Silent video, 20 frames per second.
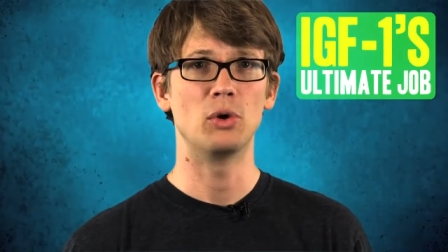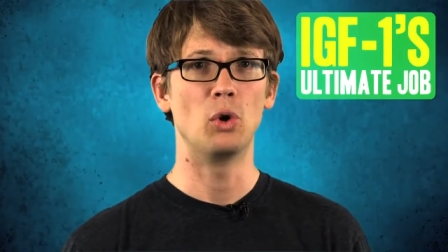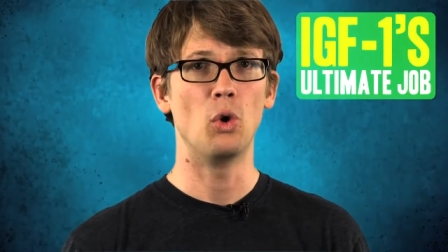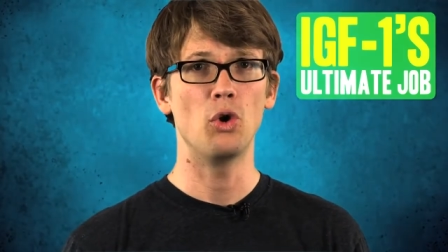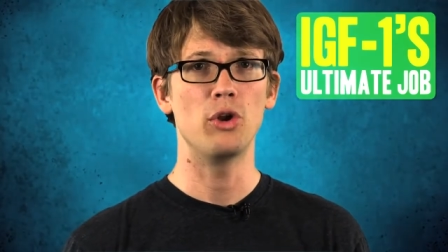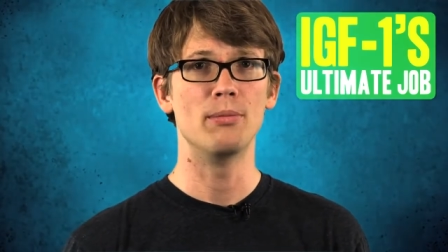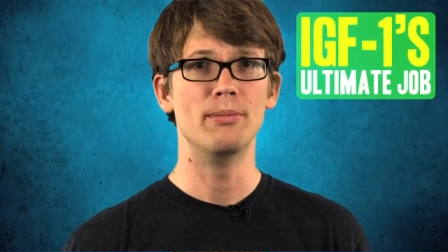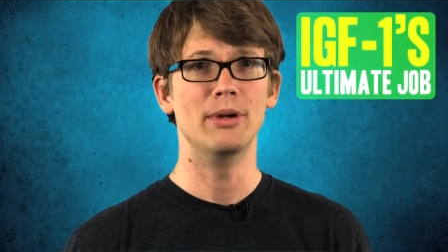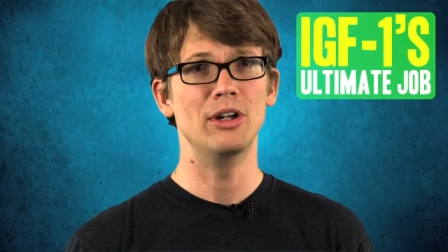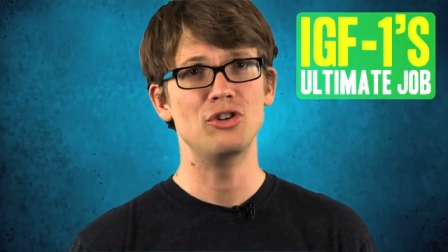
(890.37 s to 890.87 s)

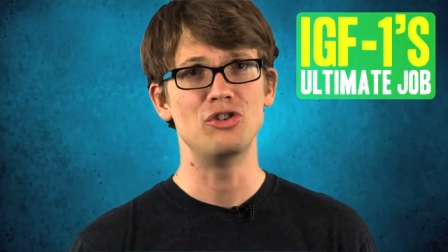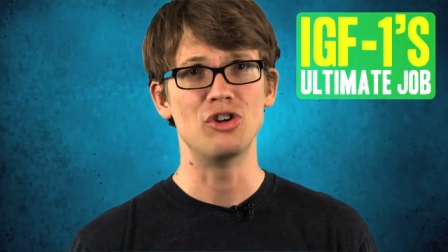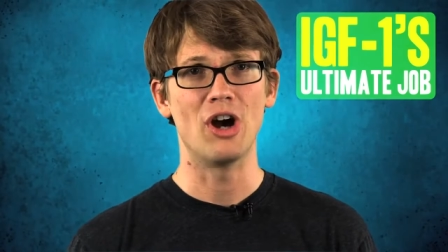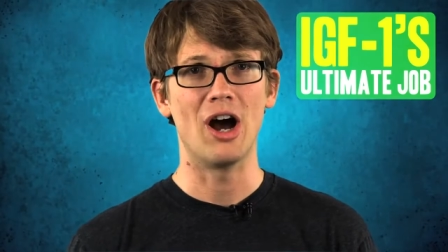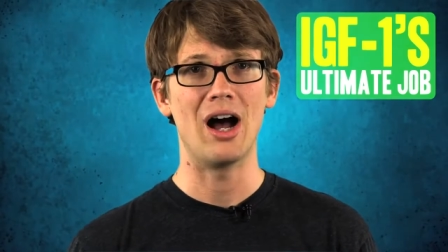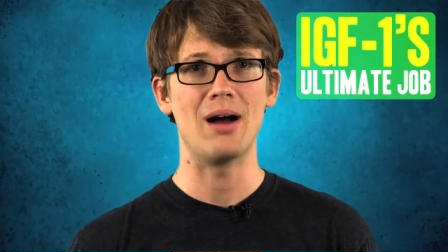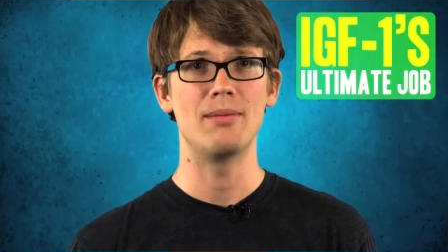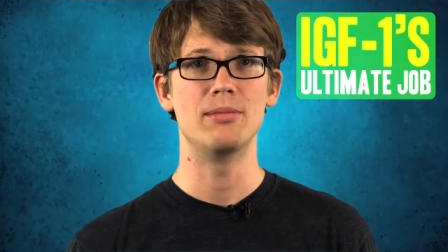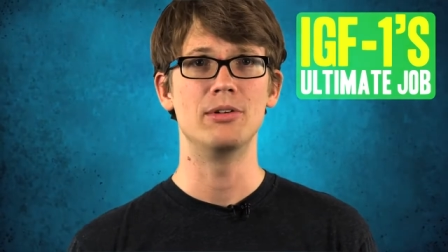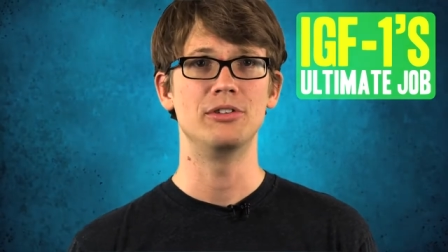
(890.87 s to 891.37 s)
ultimate
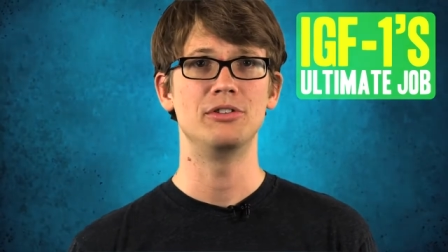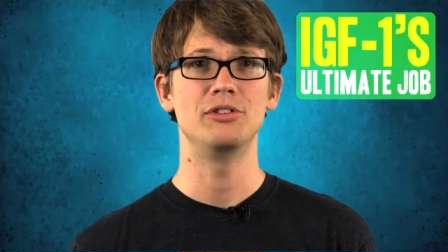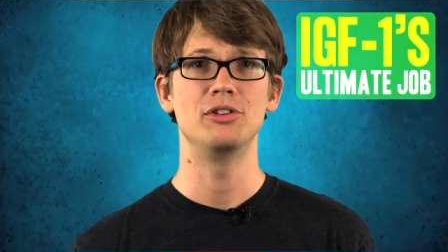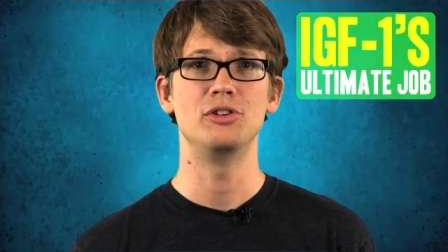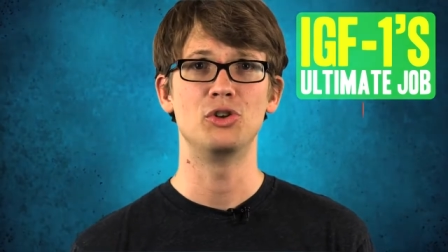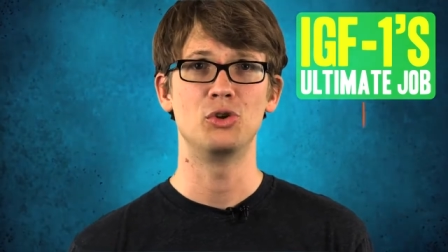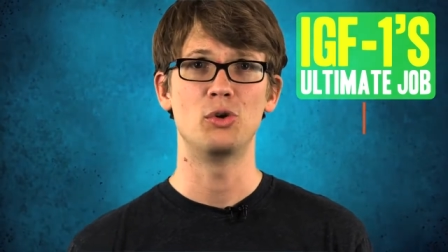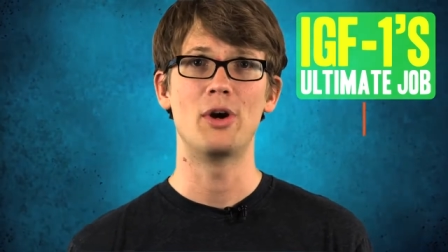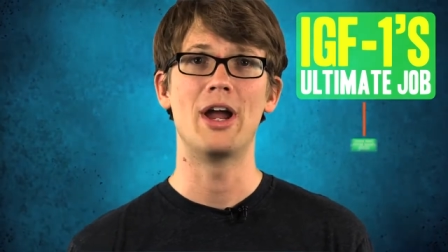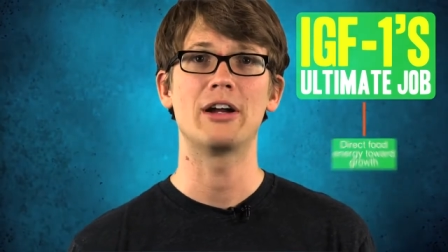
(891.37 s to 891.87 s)
job is to
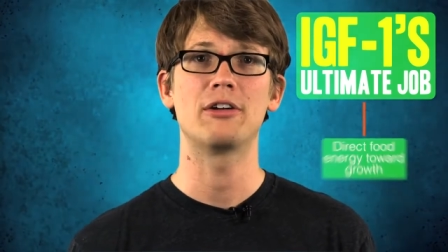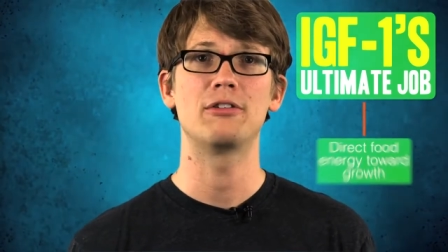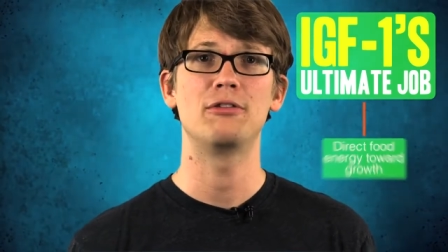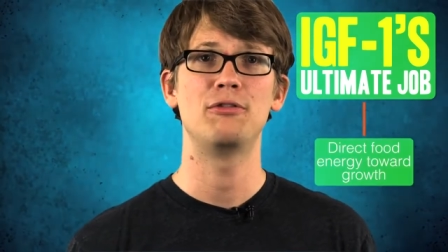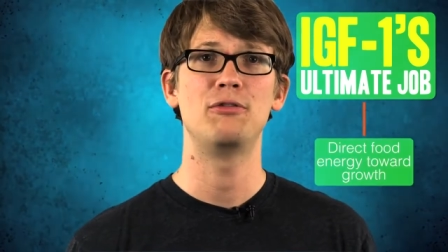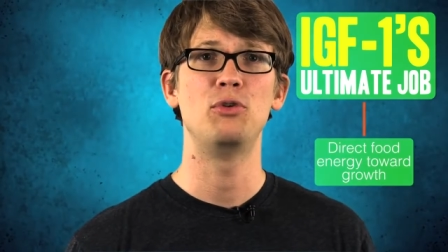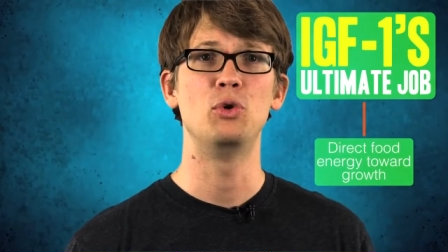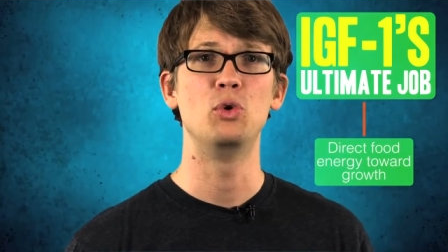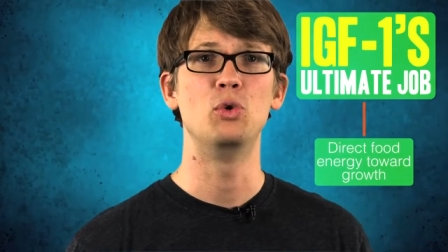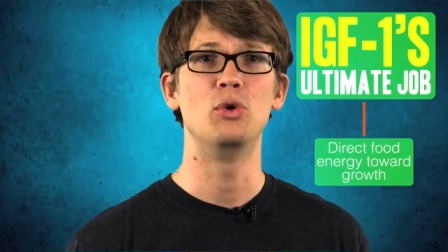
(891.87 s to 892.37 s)
direct
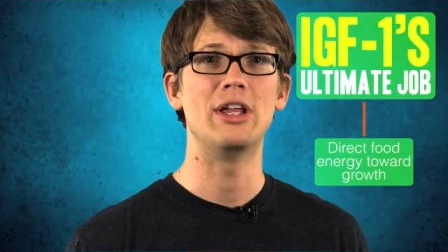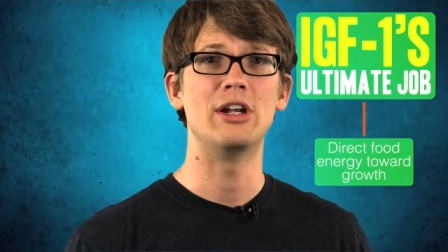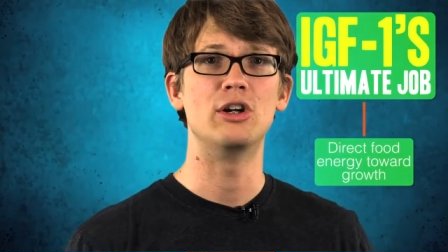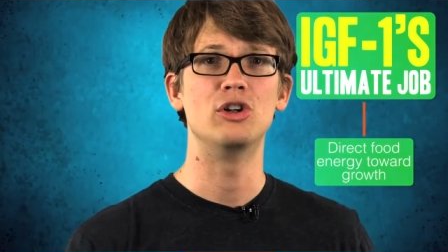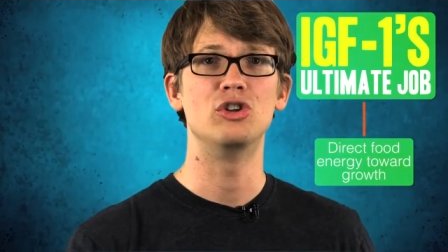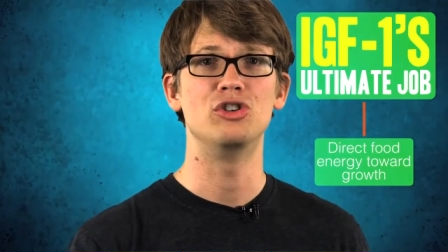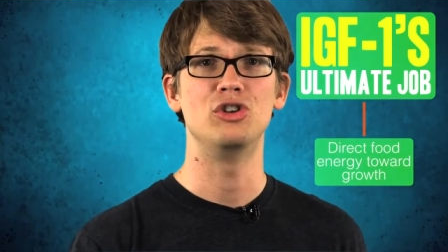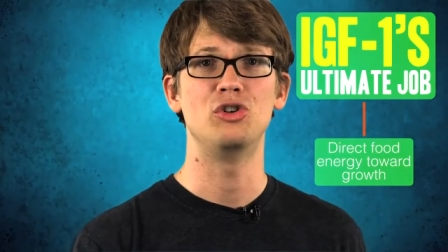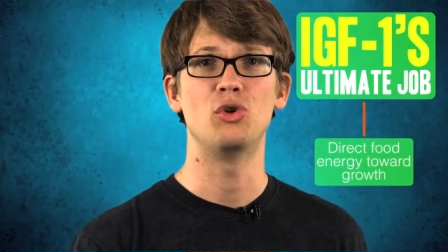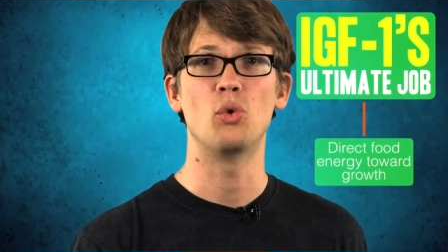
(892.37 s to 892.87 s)
food
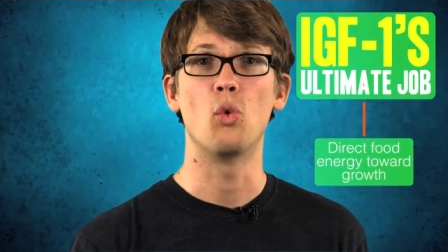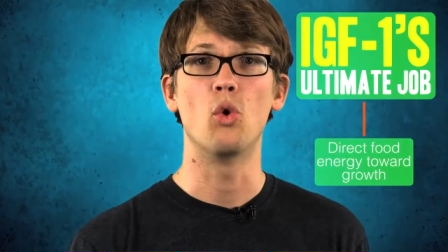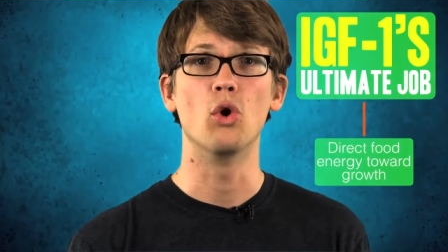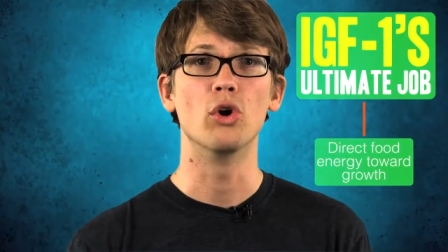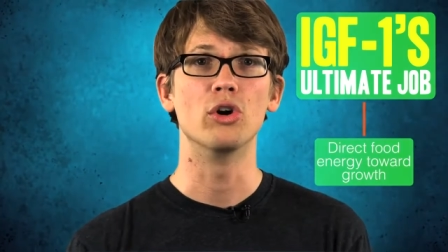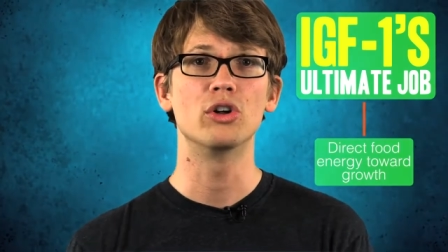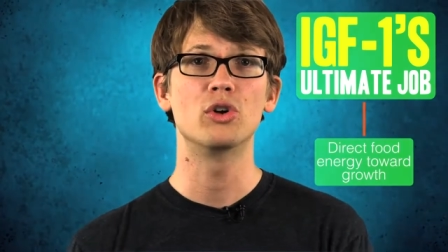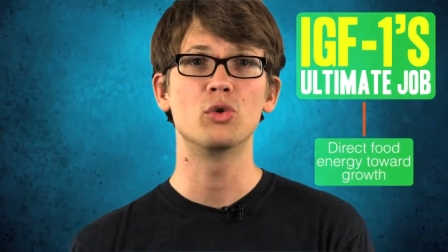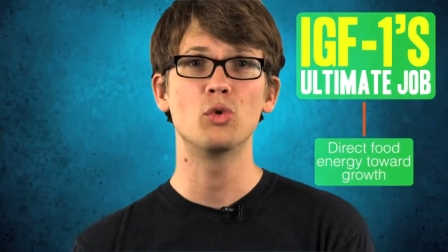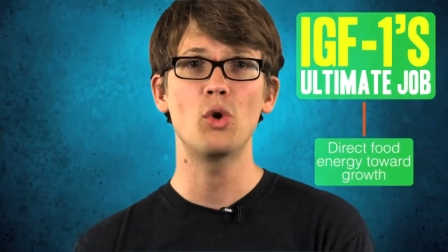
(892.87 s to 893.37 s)
energy
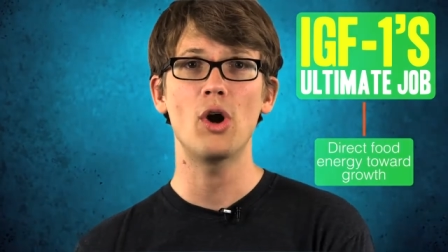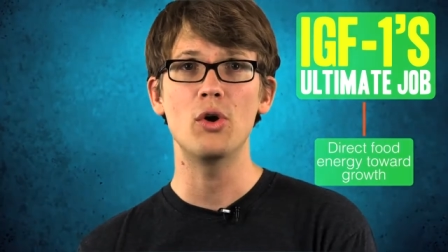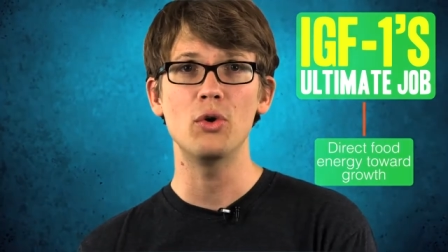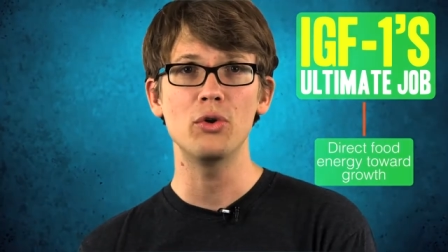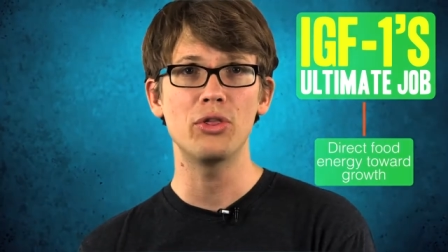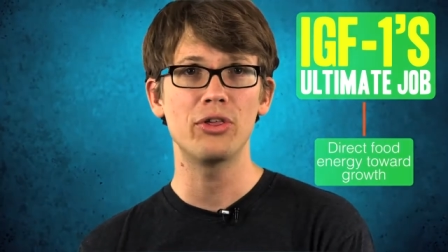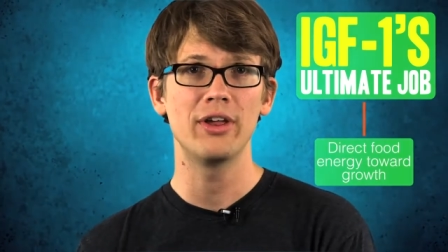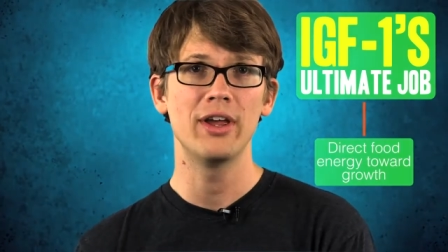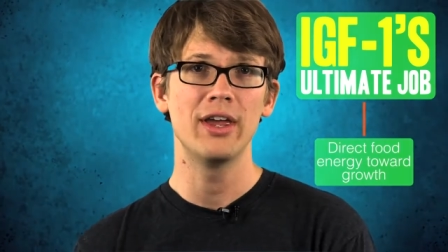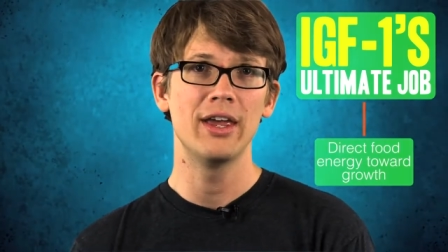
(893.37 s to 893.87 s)
toward growth,